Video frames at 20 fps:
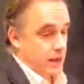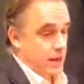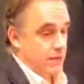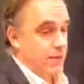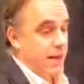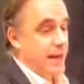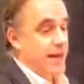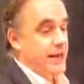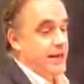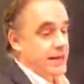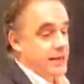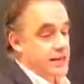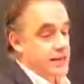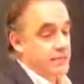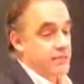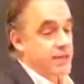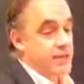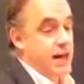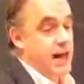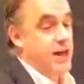the
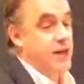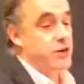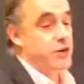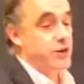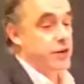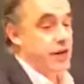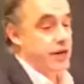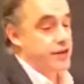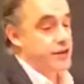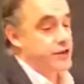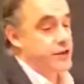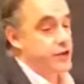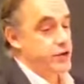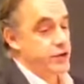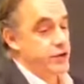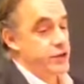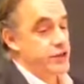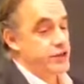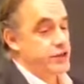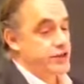mechanism that underlies
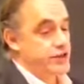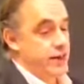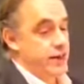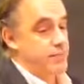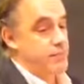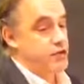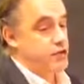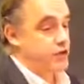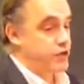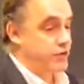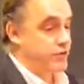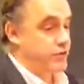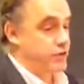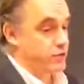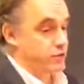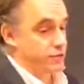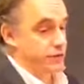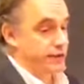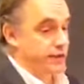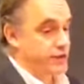your conception of
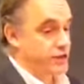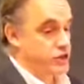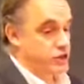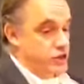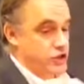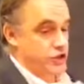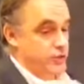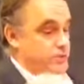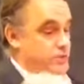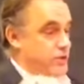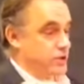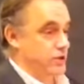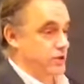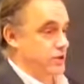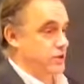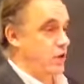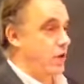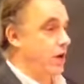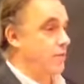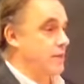your relationship to the
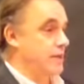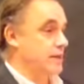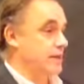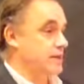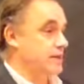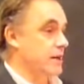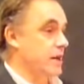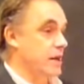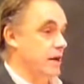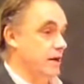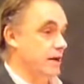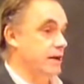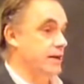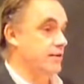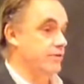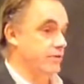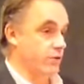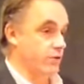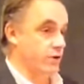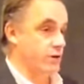dominance
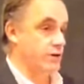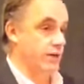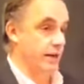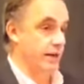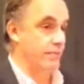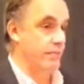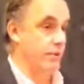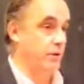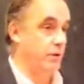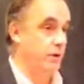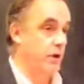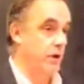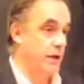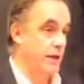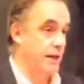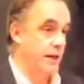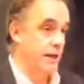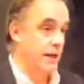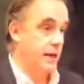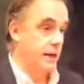hierarchy, for example,
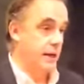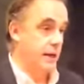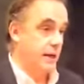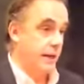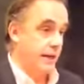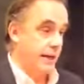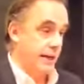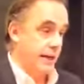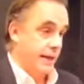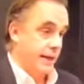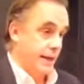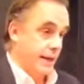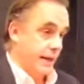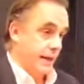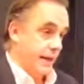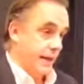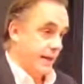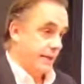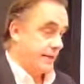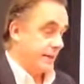
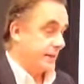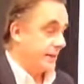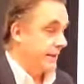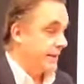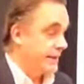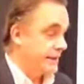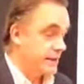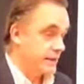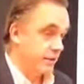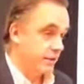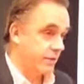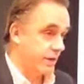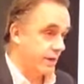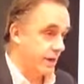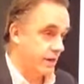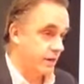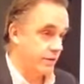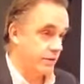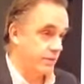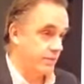is at least
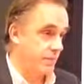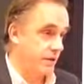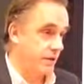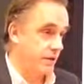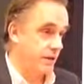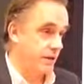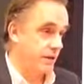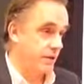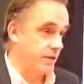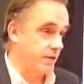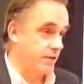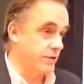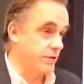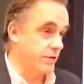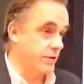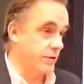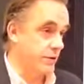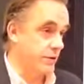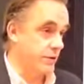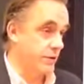300 million years
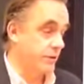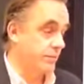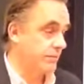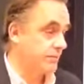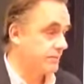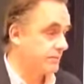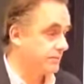old.